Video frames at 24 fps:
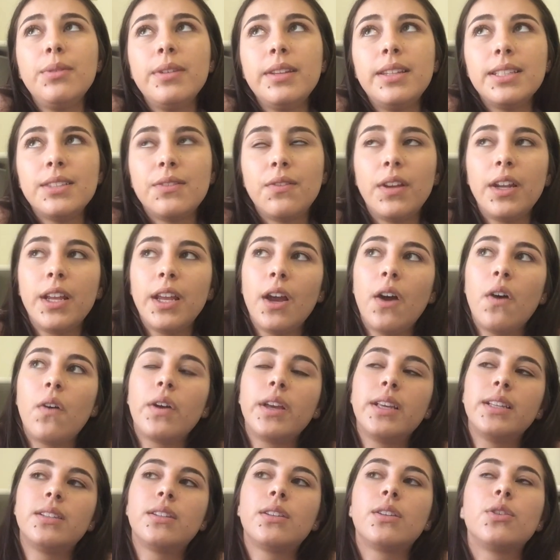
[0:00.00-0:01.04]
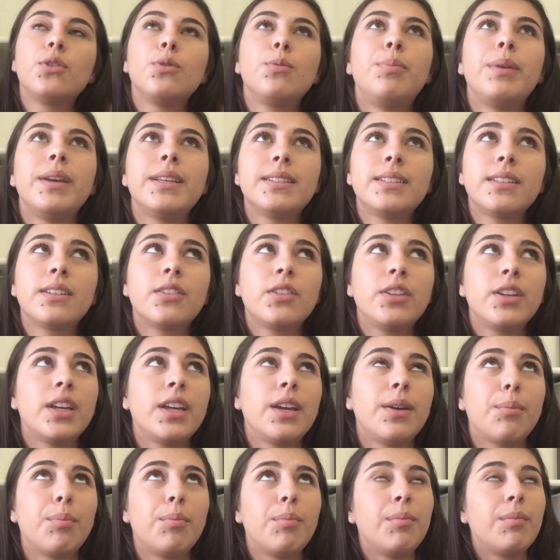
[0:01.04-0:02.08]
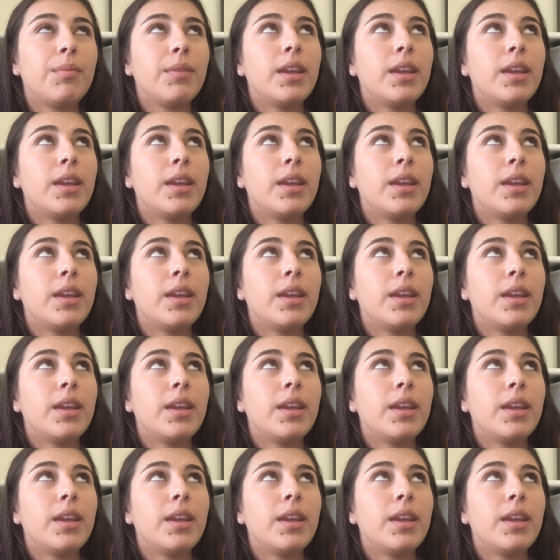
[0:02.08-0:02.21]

with this video is to basically